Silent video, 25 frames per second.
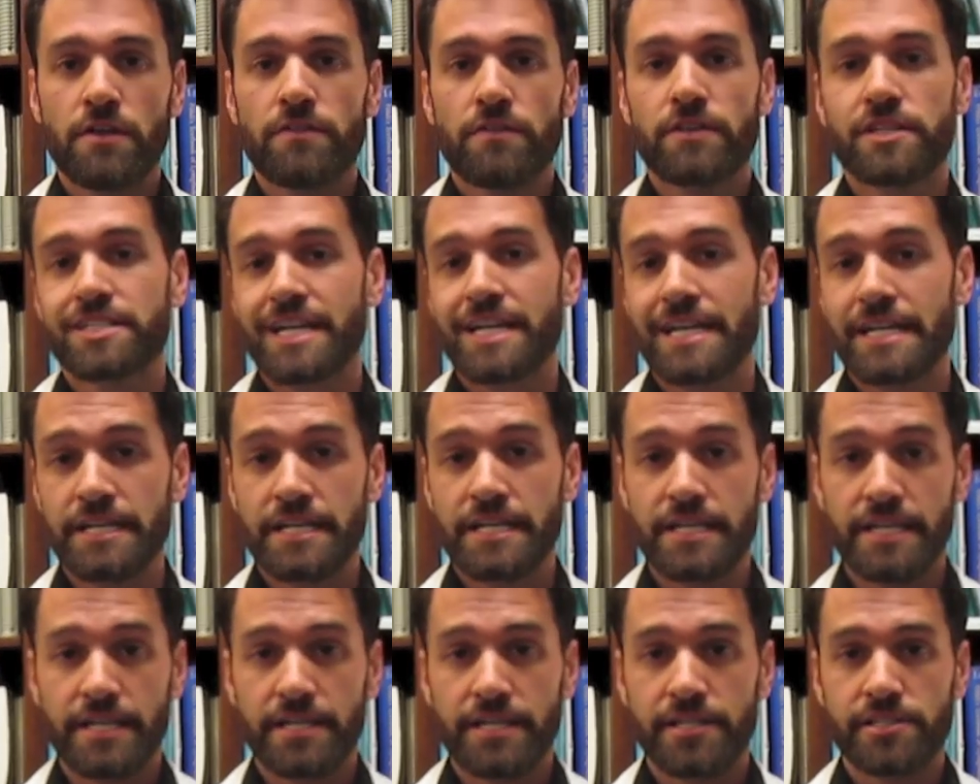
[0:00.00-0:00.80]
the
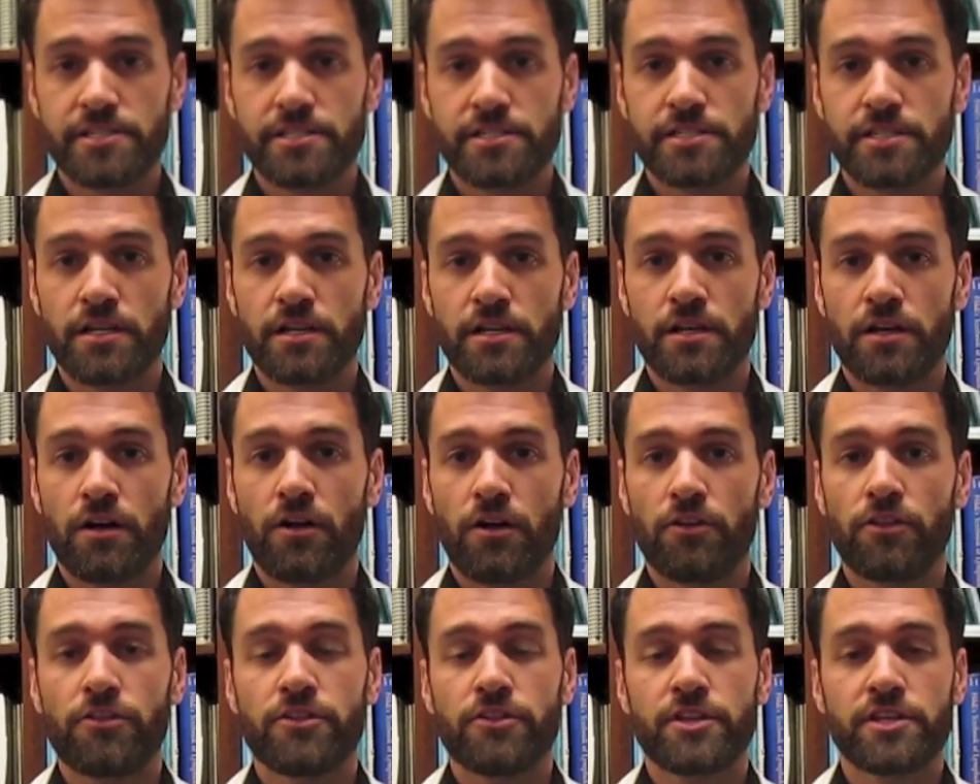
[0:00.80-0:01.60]
techniques, uh,
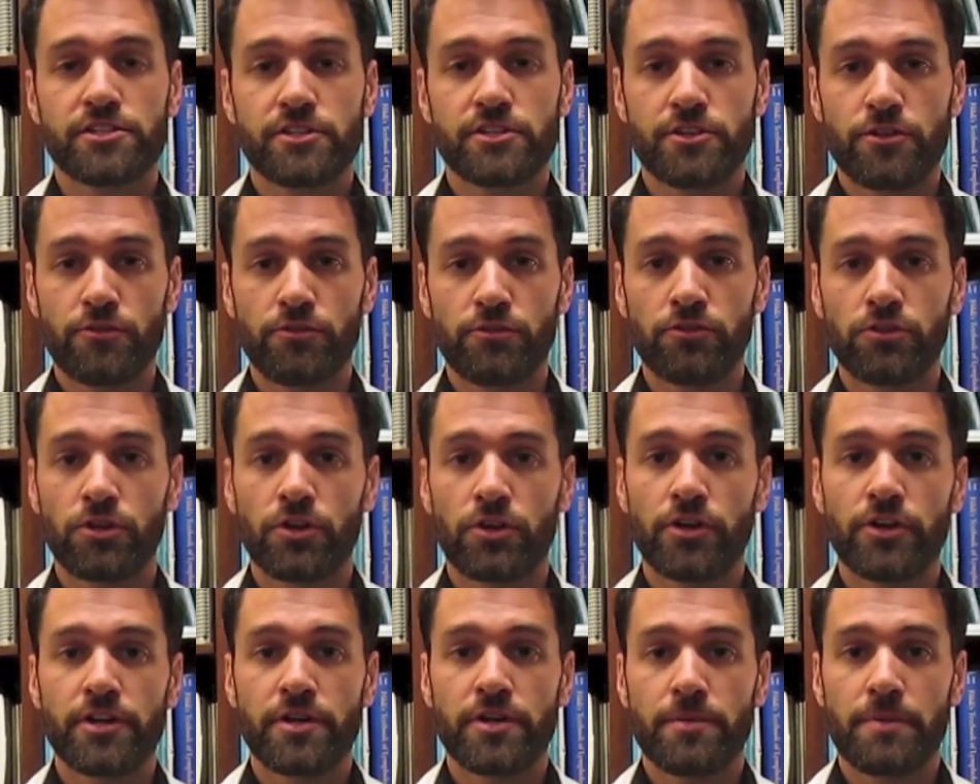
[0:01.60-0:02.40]
all the things that you've
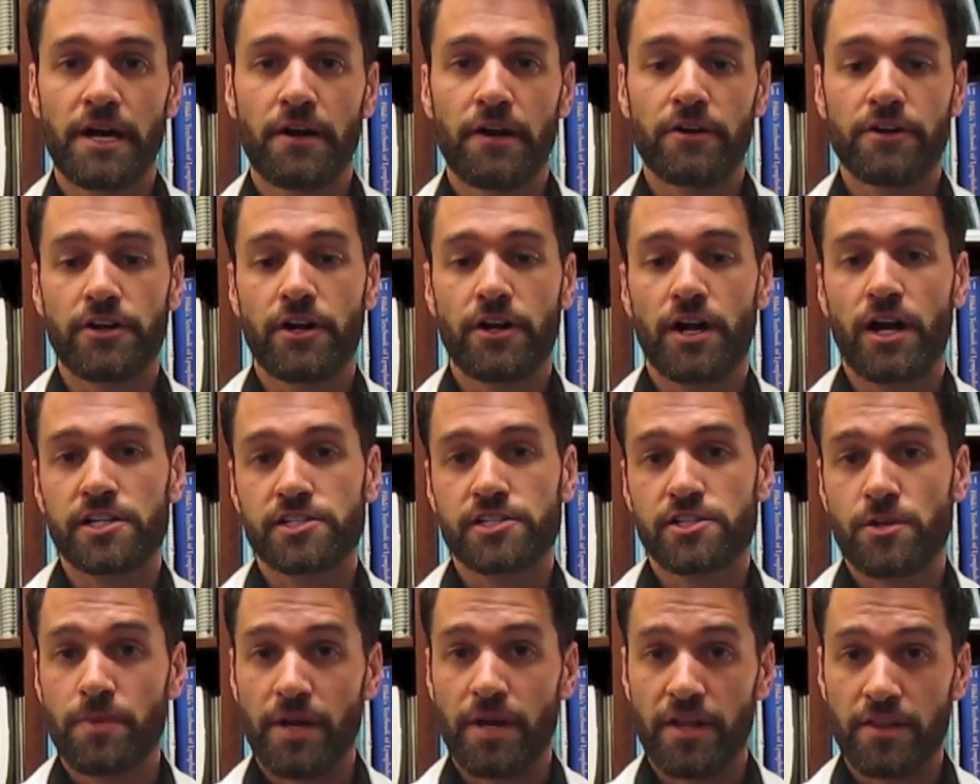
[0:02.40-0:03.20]
learned about in your
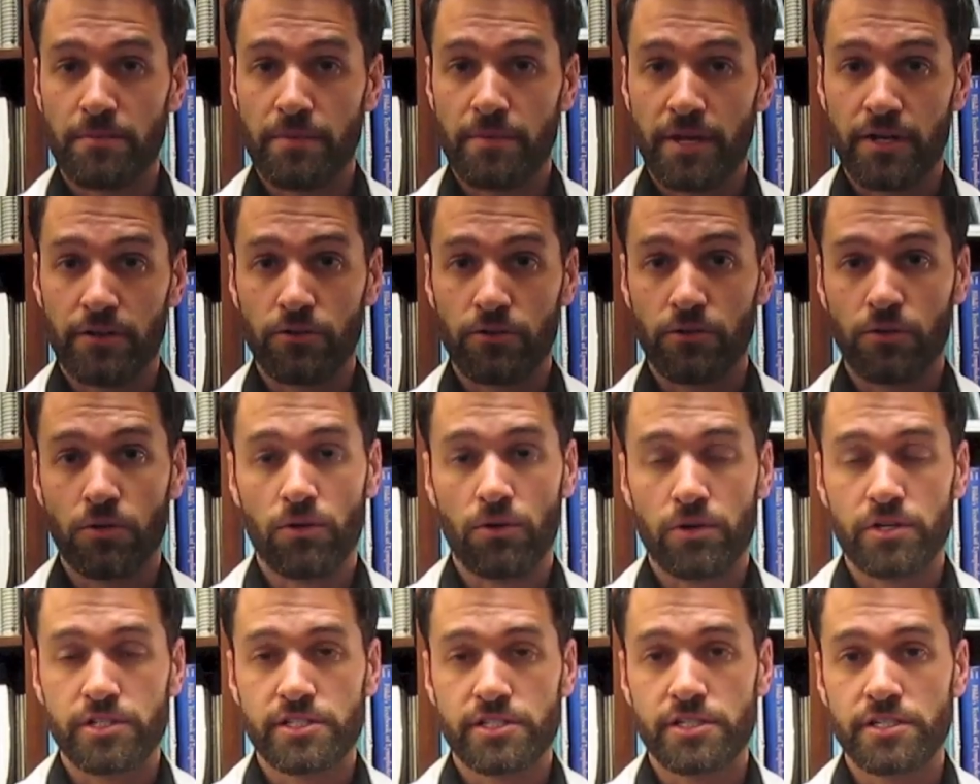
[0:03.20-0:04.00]
osteopathic medical
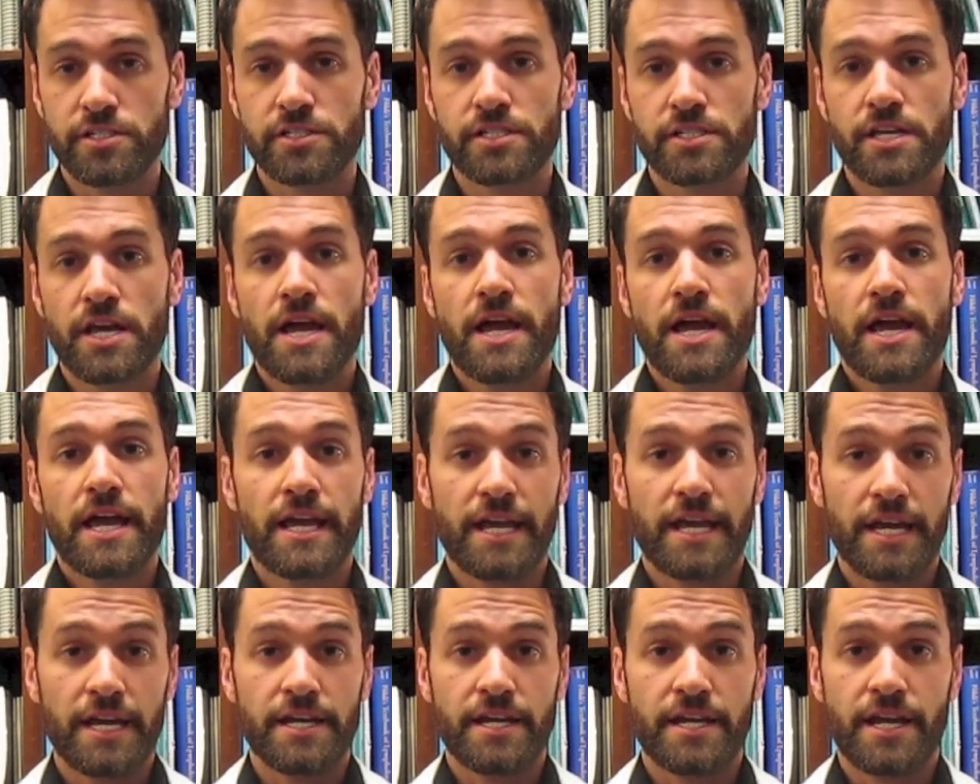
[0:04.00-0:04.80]
courses
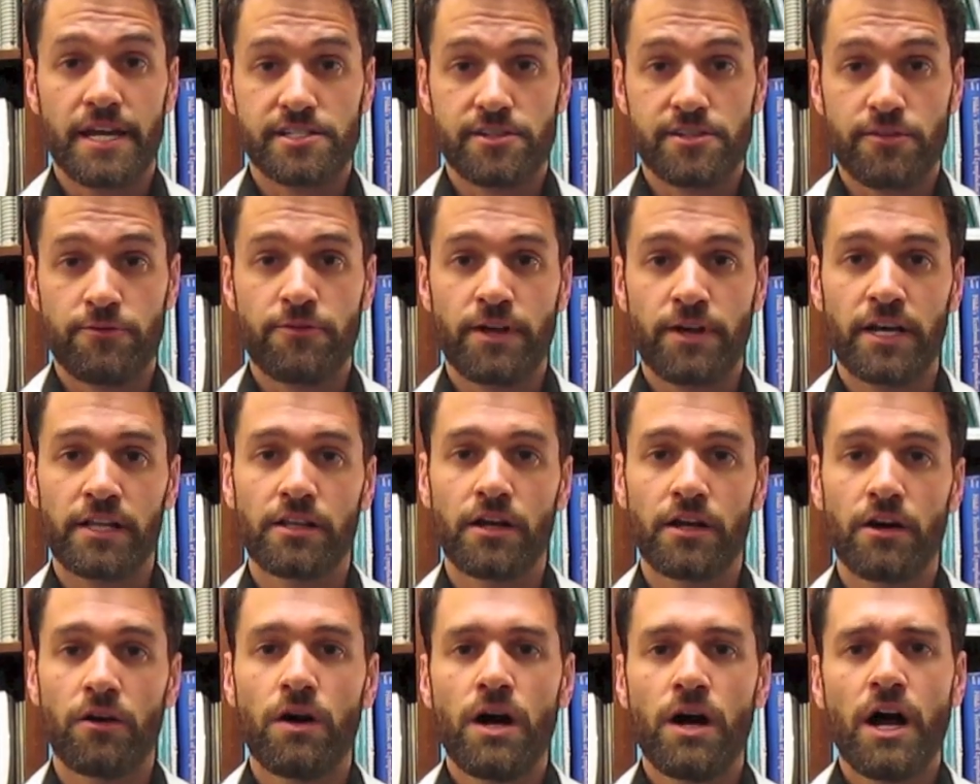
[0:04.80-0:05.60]
and as a
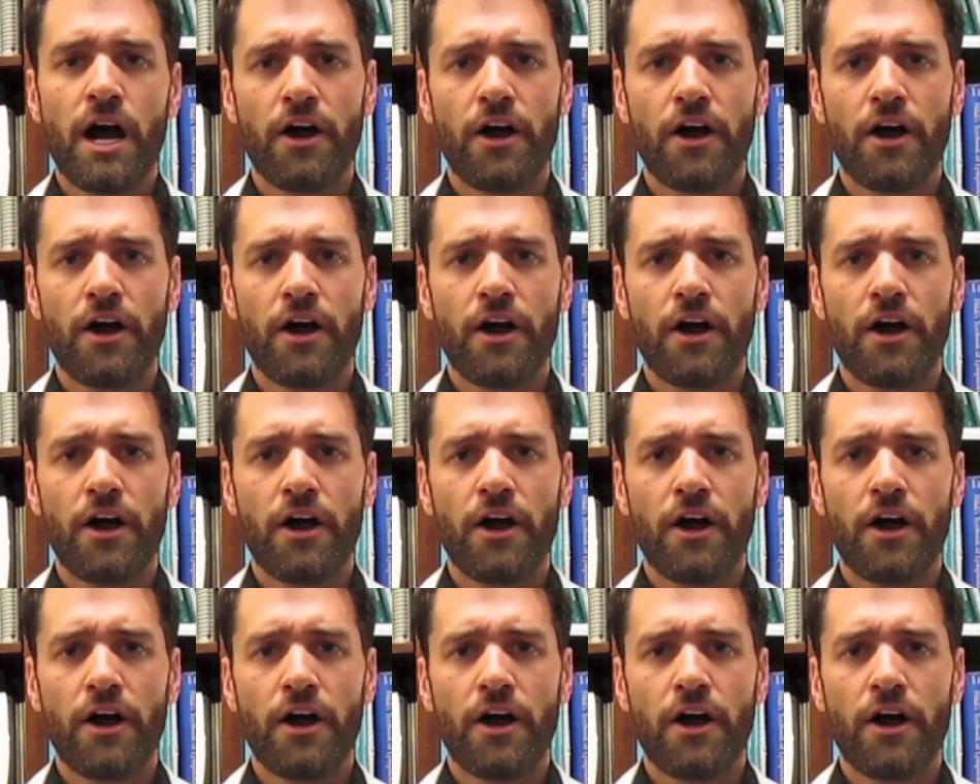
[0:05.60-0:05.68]
fellow,